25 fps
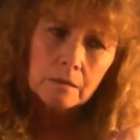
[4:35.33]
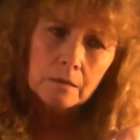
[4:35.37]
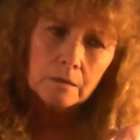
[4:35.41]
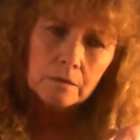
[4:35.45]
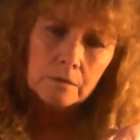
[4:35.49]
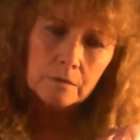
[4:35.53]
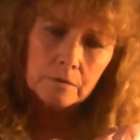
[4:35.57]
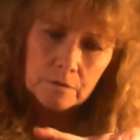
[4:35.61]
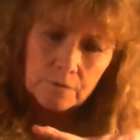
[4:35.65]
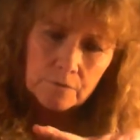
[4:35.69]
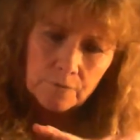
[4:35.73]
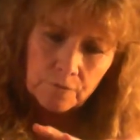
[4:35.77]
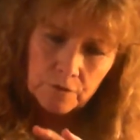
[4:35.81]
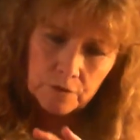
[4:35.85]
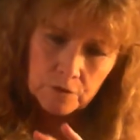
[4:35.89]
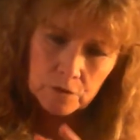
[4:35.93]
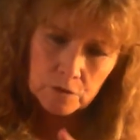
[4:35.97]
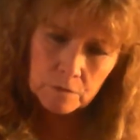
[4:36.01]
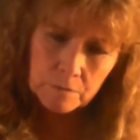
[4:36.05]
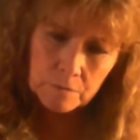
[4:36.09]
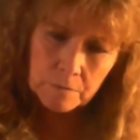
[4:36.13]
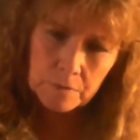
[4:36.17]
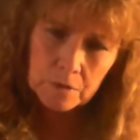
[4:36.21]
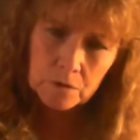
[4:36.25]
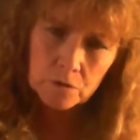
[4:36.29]
The
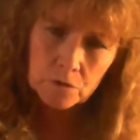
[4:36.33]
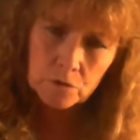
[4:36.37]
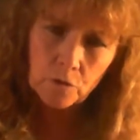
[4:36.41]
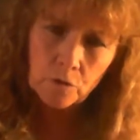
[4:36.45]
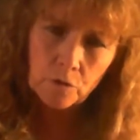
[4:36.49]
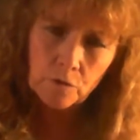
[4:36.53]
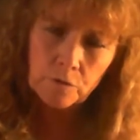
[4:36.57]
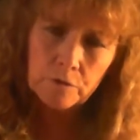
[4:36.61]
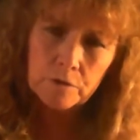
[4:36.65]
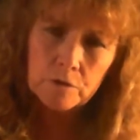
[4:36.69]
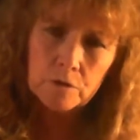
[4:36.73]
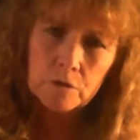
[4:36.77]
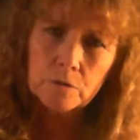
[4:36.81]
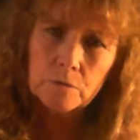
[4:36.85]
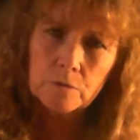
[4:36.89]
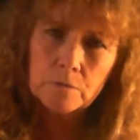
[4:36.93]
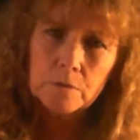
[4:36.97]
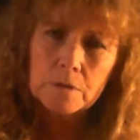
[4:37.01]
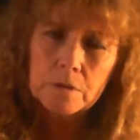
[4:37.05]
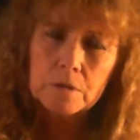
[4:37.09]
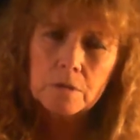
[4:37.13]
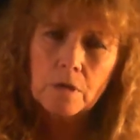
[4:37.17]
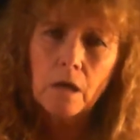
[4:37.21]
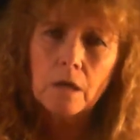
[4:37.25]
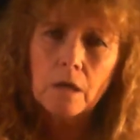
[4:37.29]
fisherman dove into
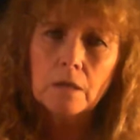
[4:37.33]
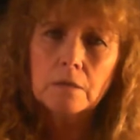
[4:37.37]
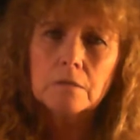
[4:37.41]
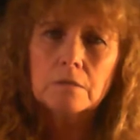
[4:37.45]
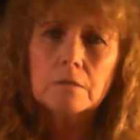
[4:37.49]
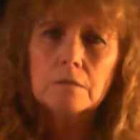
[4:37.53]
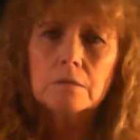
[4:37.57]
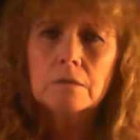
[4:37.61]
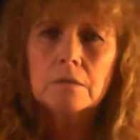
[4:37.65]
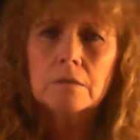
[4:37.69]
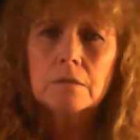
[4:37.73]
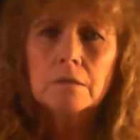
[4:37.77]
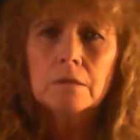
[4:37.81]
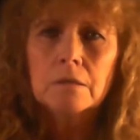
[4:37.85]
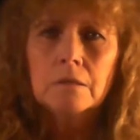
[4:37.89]
his hut,